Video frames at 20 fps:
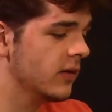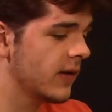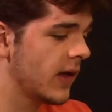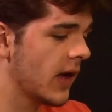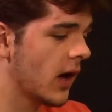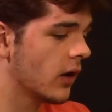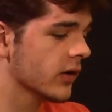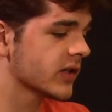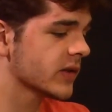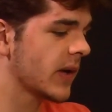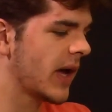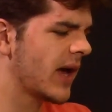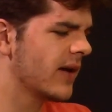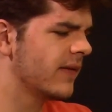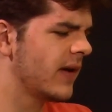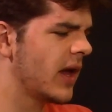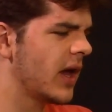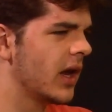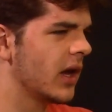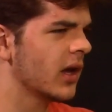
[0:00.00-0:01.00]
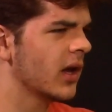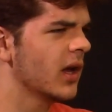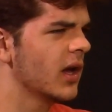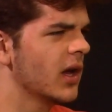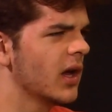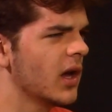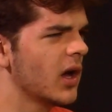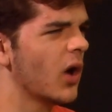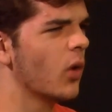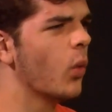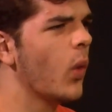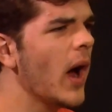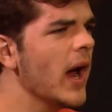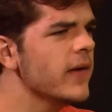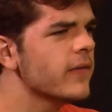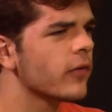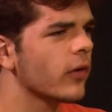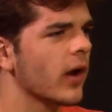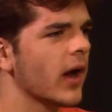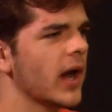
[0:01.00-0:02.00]
They also have a
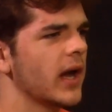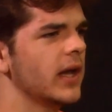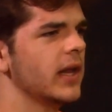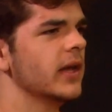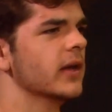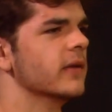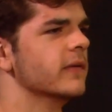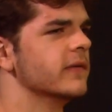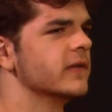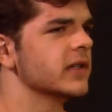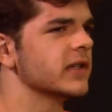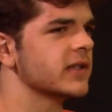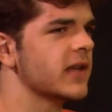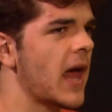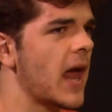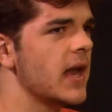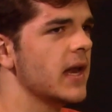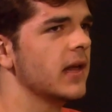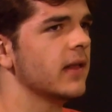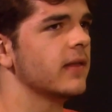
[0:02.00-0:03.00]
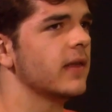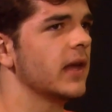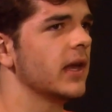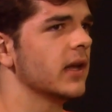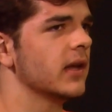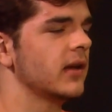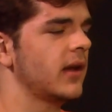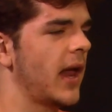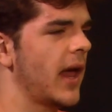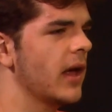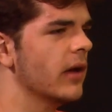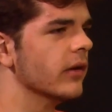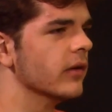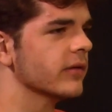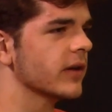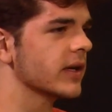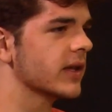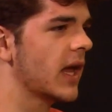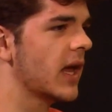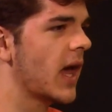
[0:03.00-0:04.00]
wide variety of just anything
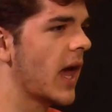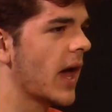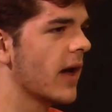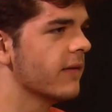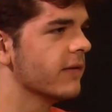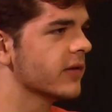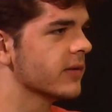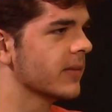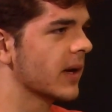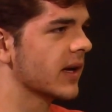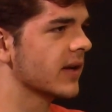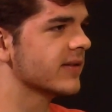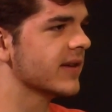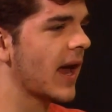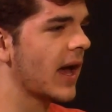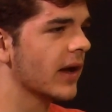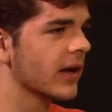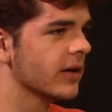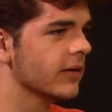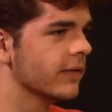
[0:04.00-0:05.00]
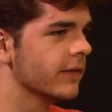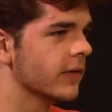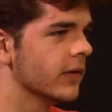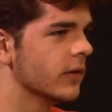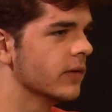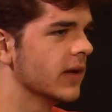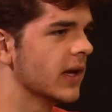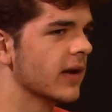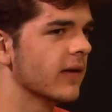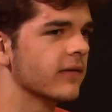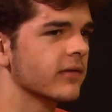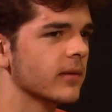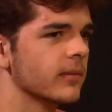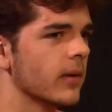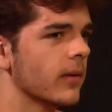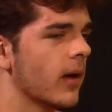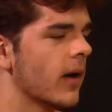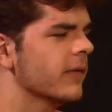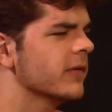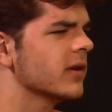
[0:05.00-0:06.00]
else. Like they have some like Italian food. They have some
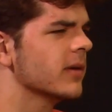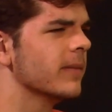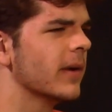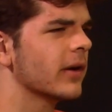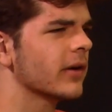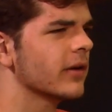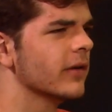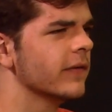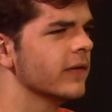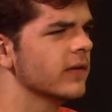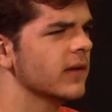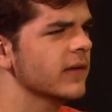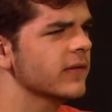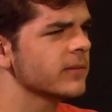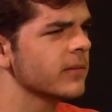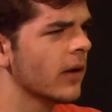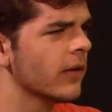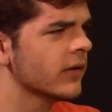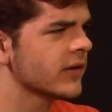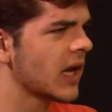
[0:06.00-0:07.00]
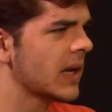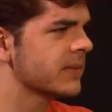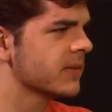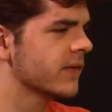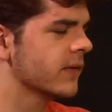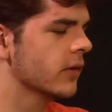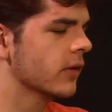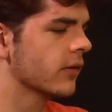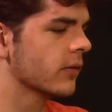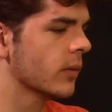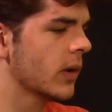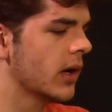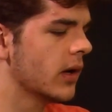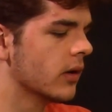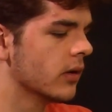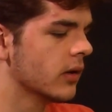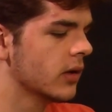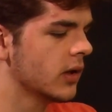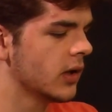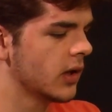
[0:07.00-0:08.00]
obviously American food. They have some other types of food as
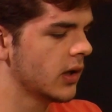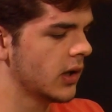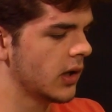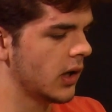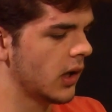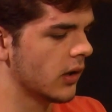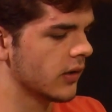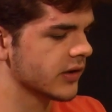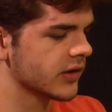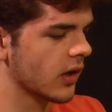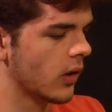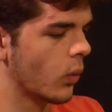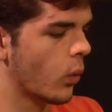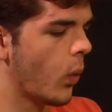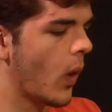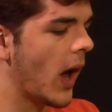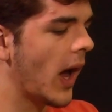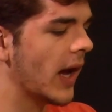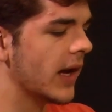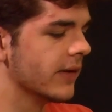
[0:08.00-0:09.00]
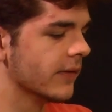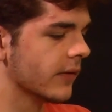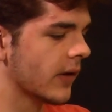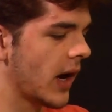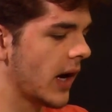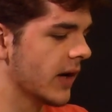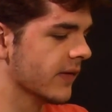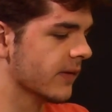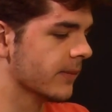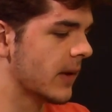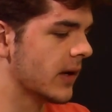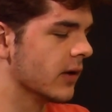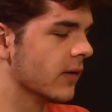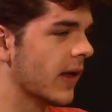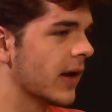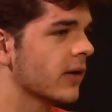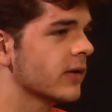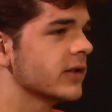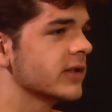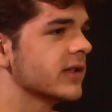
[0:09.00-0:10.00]
well. There's a wide variety of the menu.
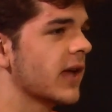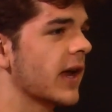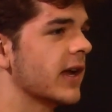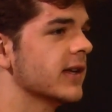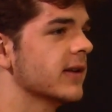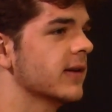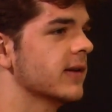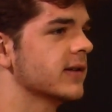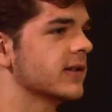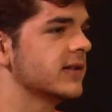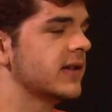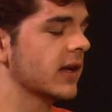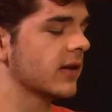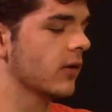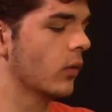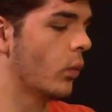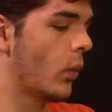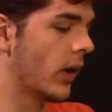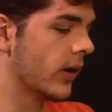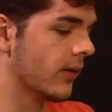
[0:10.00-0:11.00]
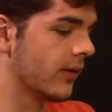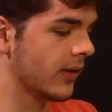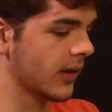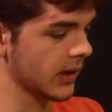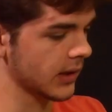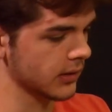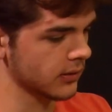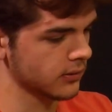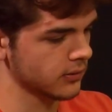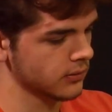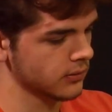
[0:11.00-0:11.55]
They don't just like stick to one thing.